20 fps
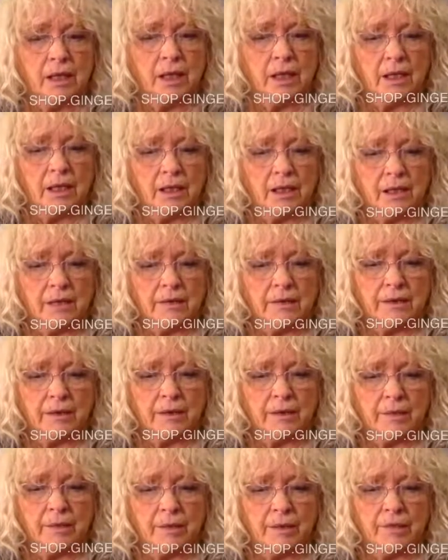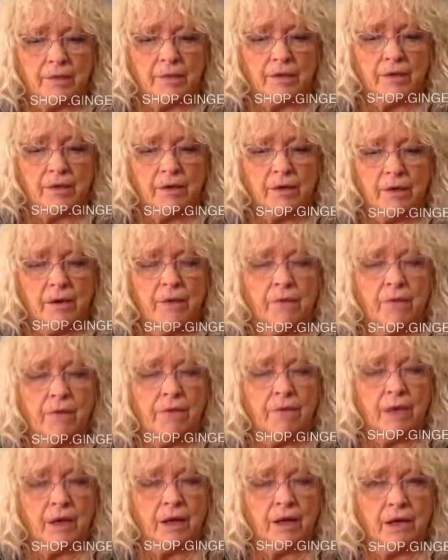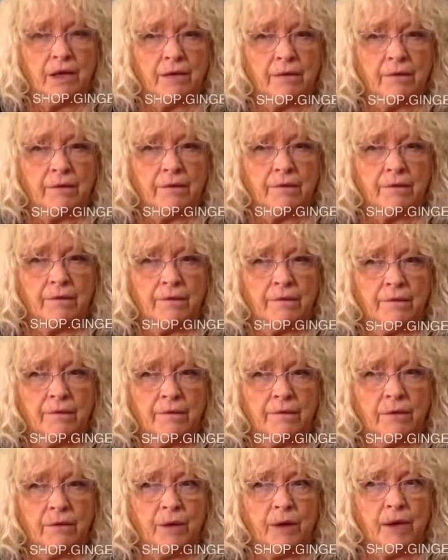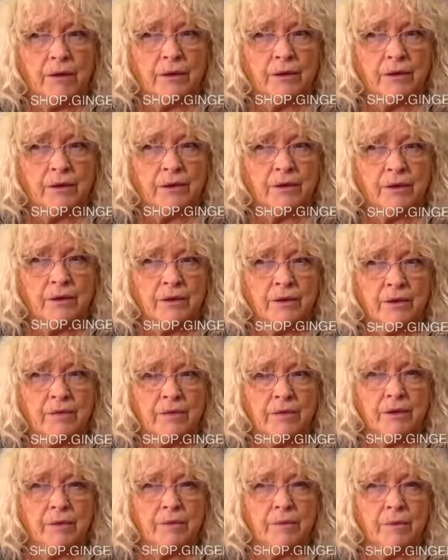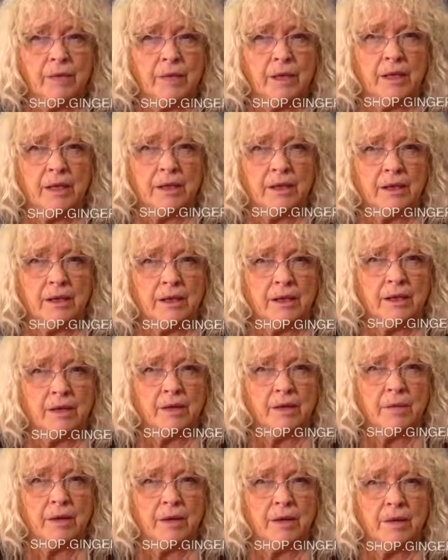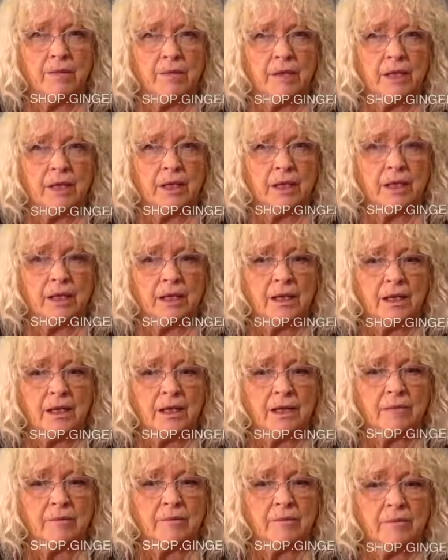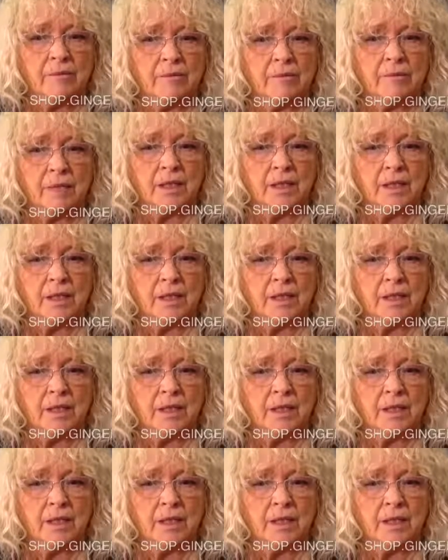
And I have to be very grateful. I had a few elders around me at the time that really um,